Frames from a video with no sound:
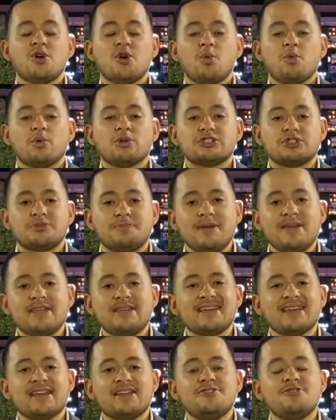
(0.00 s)
were
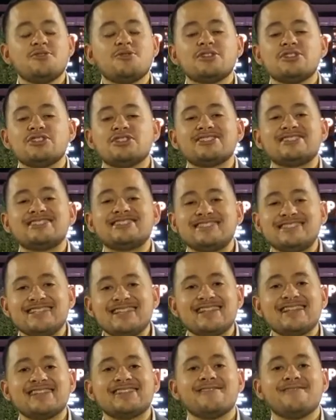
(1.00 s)
speaking, and you can just see
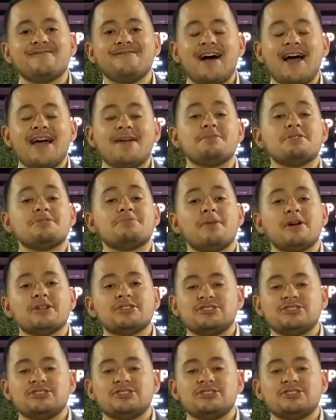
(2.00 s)
that the vibe is much